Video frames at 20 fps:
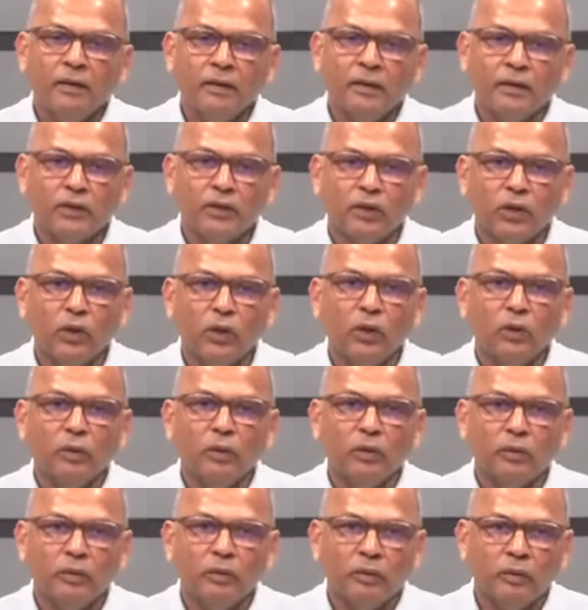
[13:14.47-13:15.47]

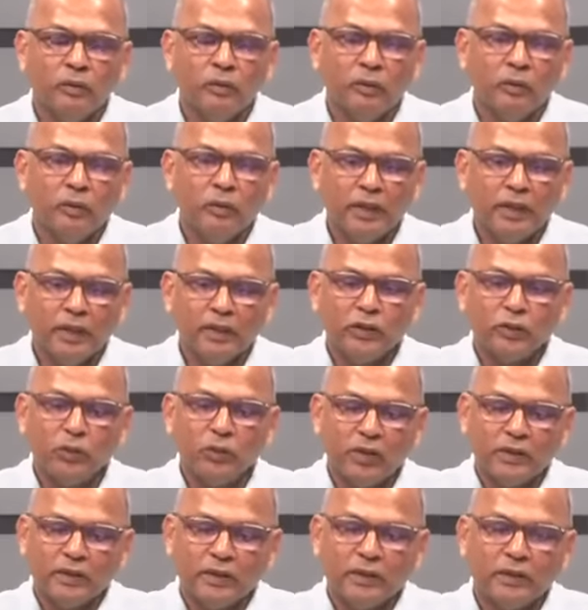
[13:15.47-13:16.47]
So this
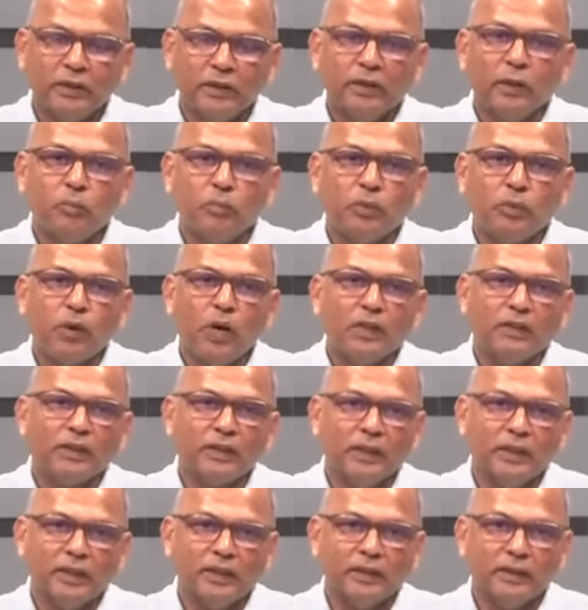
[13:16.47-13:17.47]
was the
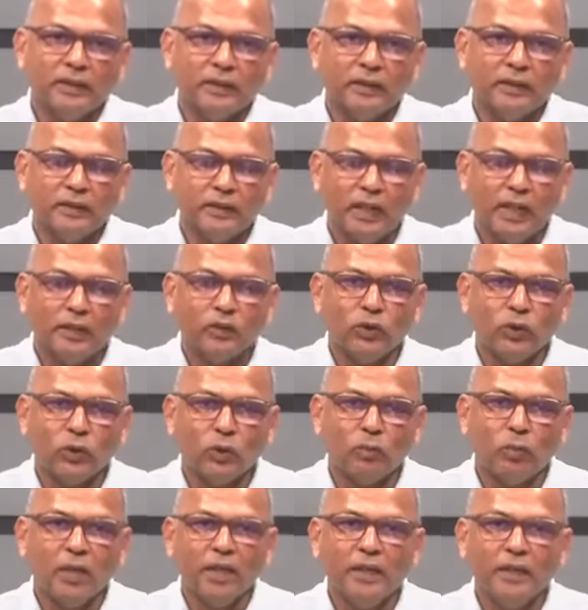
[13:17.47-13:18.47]
process that
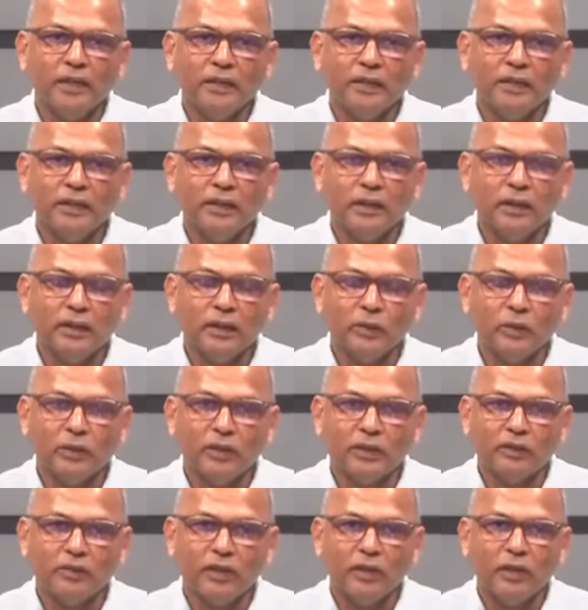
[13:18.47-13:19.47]
took place. It
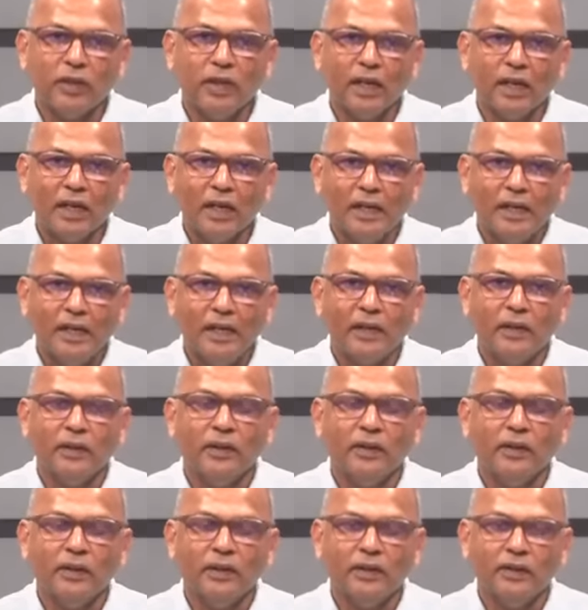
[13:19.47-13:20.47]
was a very
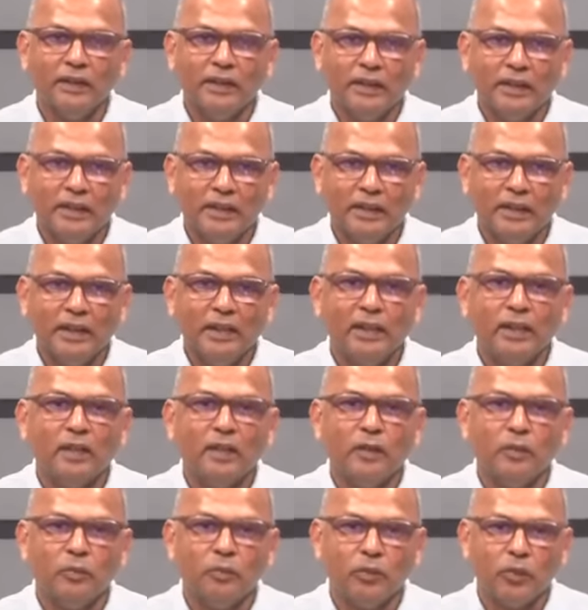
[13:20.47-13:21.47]
clear,
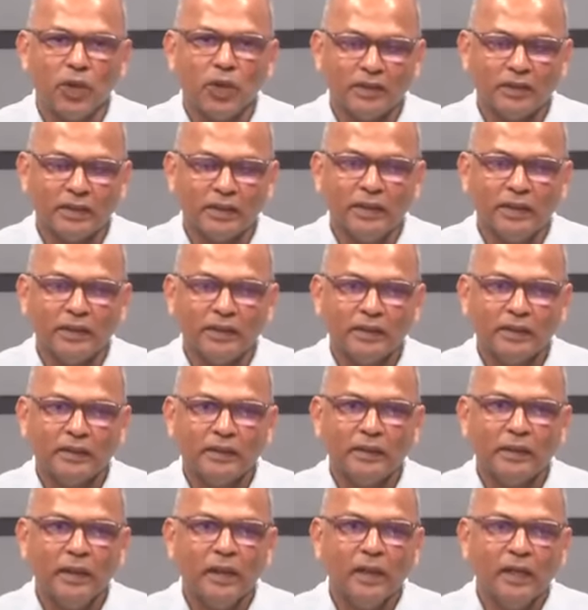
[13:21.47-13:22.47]
detailed process,
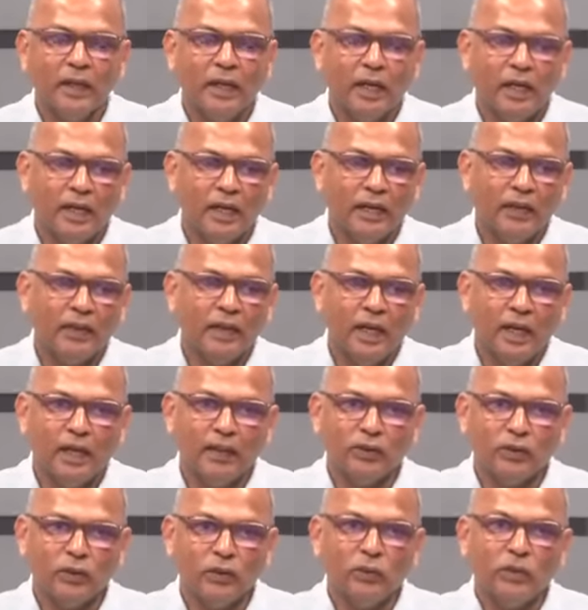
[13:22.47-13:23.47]
and
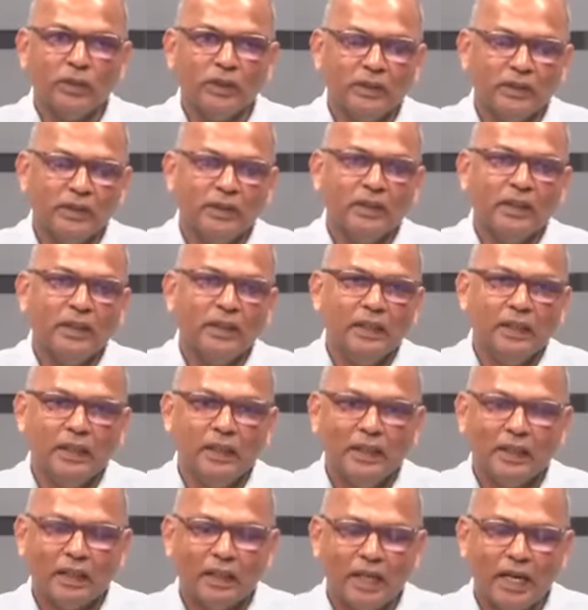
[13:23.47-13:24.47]
as you can see,
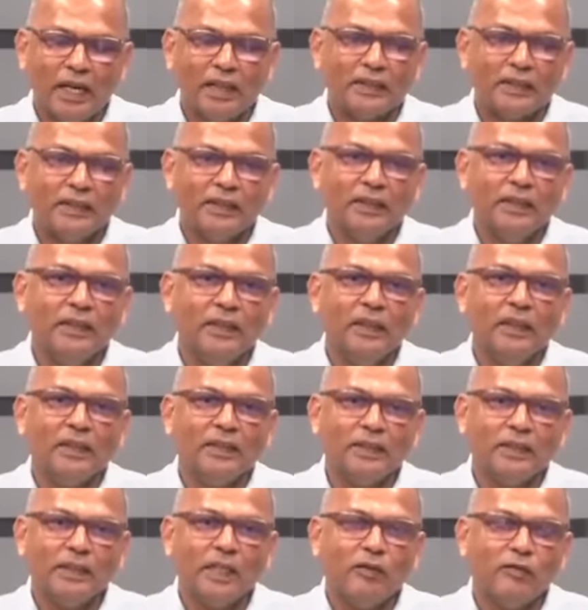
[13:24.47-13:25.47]
it lasted
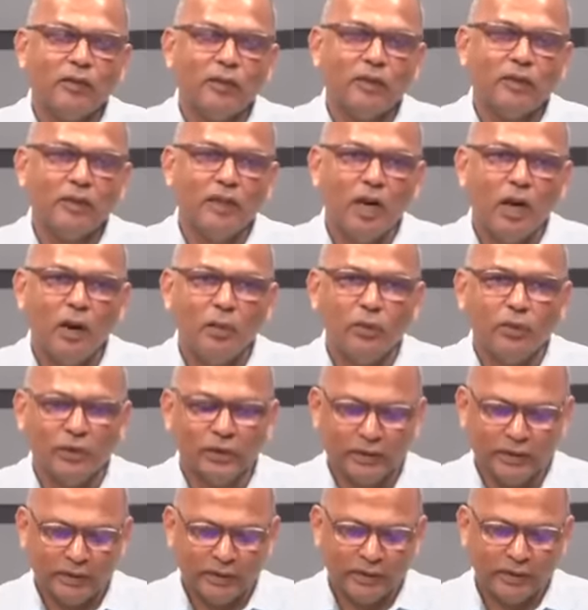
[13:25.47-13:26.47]
several
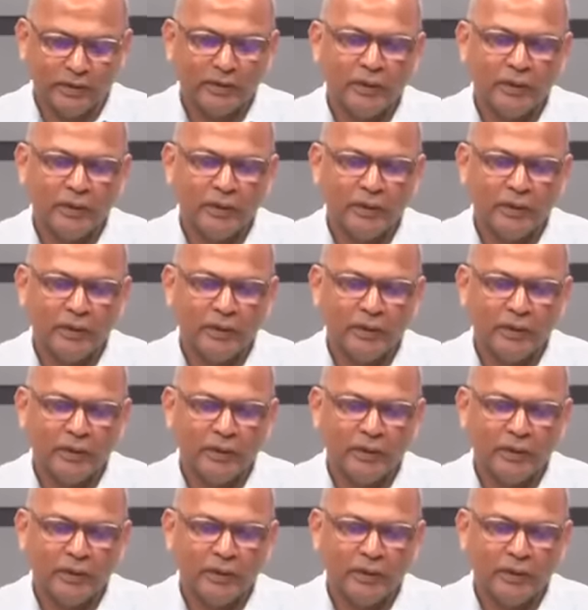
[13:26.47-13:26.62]
hours.